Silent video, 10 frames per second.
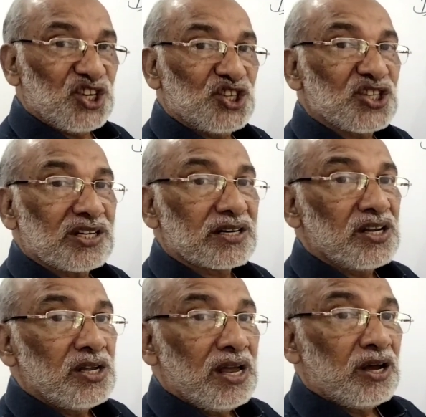teacher,
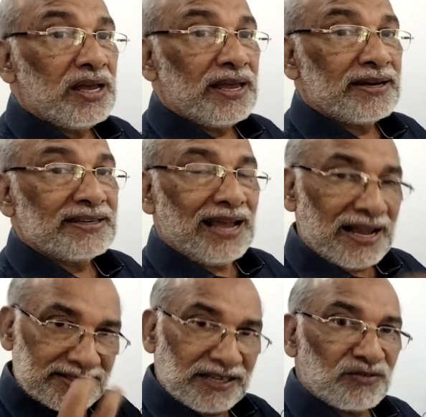and the
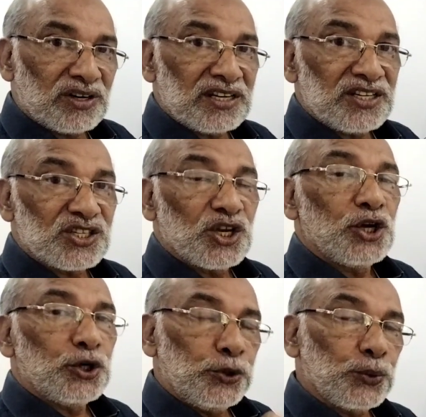other one is
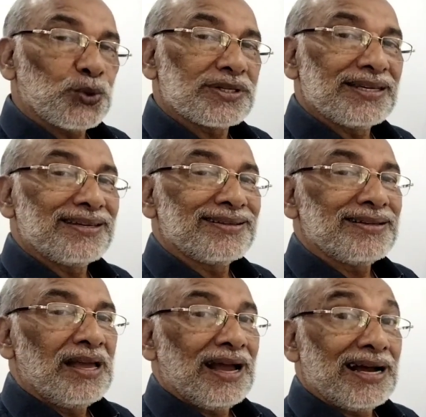
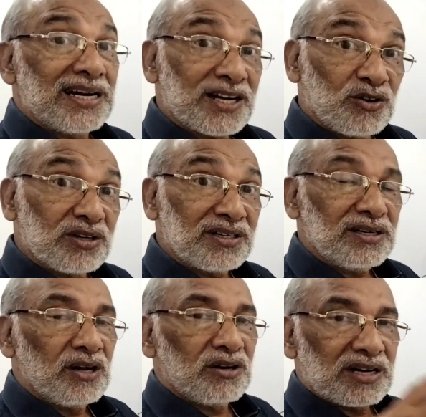using her
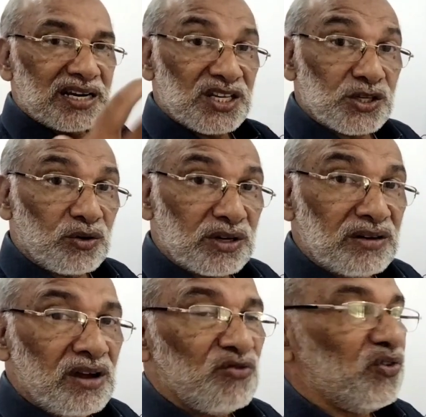own or his
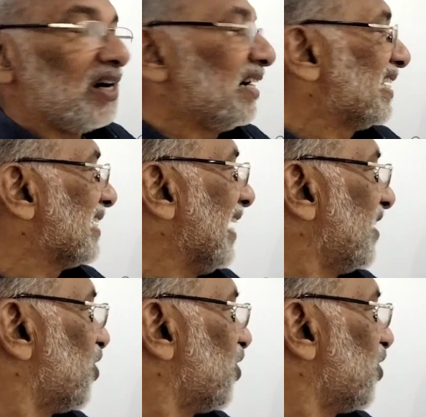own words and